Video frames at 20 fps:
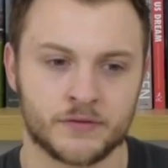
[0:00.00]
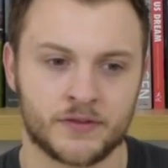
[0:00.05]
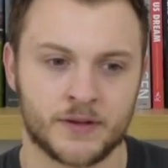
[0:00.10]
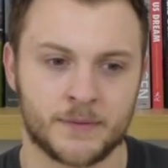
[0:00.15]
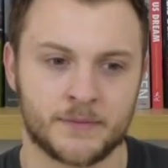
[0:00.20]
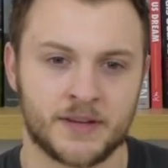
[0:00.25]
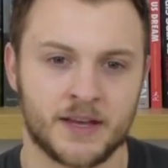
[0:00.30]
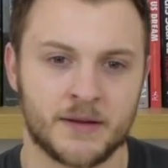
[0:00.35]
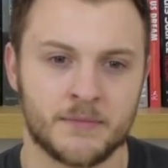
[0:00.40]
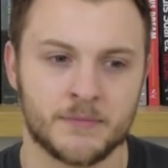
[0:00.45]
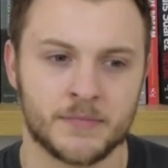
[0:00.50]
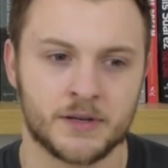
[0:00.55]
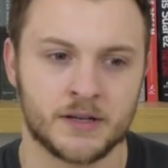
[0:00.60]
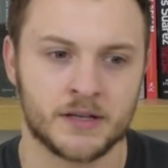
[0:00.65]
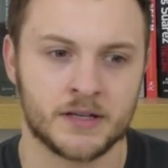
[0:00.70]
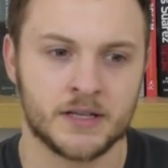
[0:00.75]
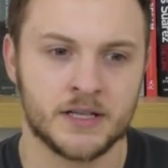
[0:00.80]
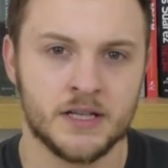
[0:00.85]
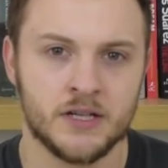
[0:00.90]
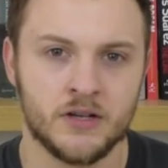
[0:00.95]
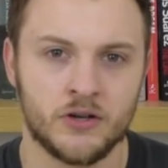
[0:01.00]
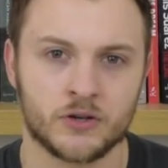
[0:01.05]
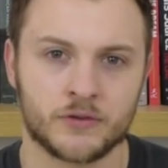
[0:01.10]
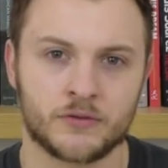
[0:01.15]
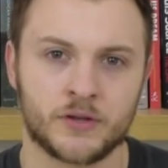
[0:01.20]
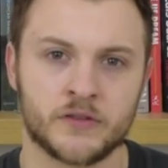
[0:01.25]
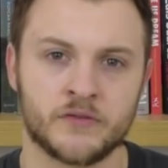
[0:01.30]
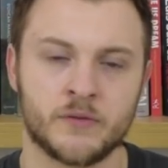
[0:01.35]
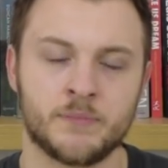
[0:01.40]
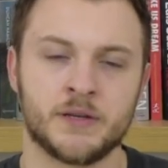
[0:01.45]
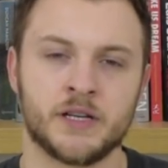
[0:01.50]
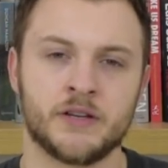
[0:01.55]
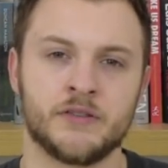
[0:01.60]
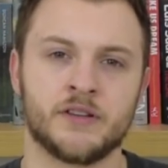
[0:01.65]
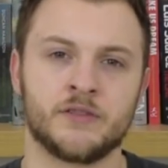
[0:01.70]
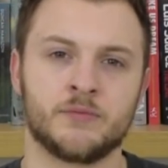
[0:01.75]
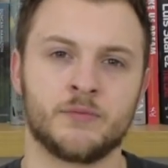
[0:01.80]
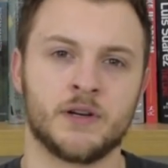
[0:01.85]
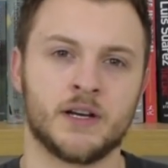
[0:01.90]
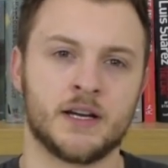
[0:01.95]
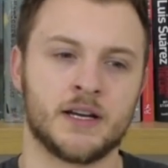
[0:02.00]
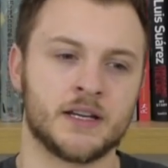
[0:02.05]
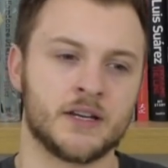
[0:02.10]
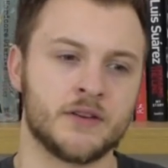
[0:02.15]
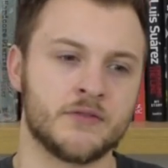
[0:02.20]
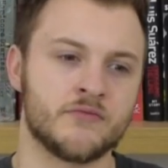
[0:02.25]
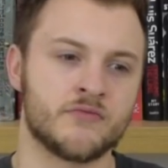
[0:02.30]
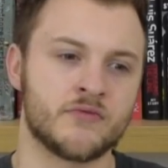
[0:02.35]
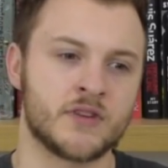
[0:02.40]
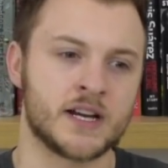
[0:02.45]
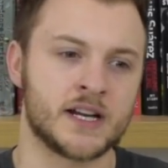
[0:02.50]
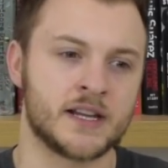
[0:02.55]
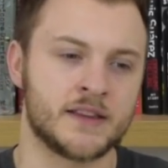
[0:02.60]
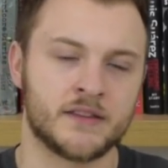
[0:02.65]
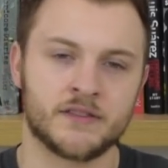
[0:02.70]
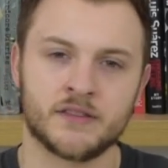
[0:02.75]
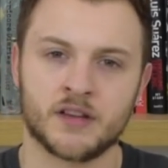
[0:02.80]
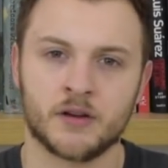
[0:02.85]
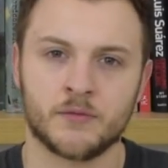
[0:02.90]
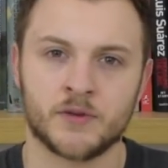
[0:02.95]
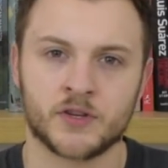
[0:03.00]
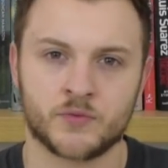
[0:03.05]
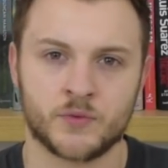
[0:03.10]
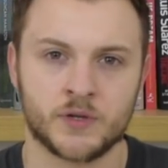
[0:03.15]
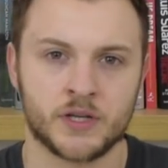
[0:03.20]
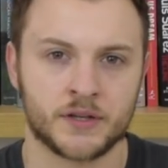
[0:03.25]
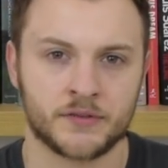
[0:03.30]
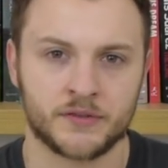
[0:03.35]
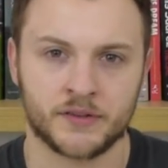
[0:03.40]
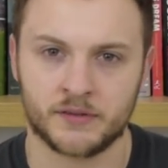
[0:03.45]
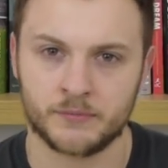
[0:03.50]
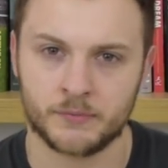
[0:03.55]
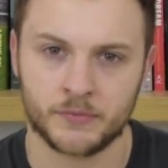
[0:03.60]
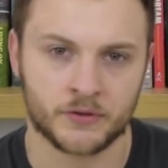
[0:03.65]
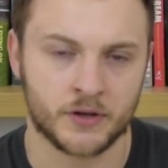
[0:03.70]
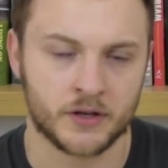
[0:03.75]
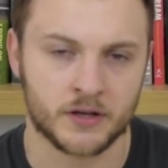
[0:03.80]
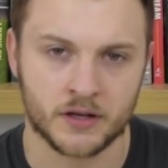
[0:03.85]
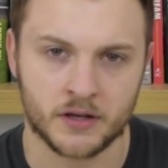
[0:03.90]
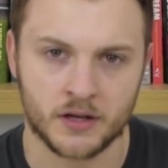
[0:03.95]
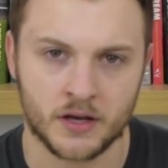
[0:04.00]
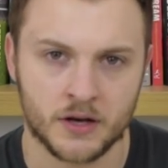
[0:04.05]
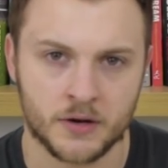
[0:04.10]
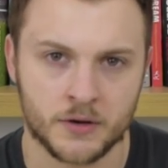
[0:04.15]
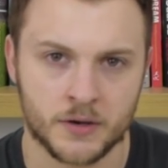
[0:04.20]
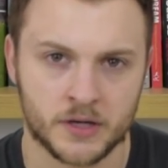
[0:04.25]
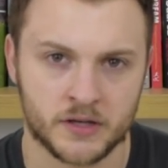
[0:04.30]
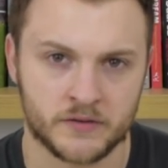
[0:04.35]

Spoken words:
of September, October period where you really didn't know which way our season was going to go.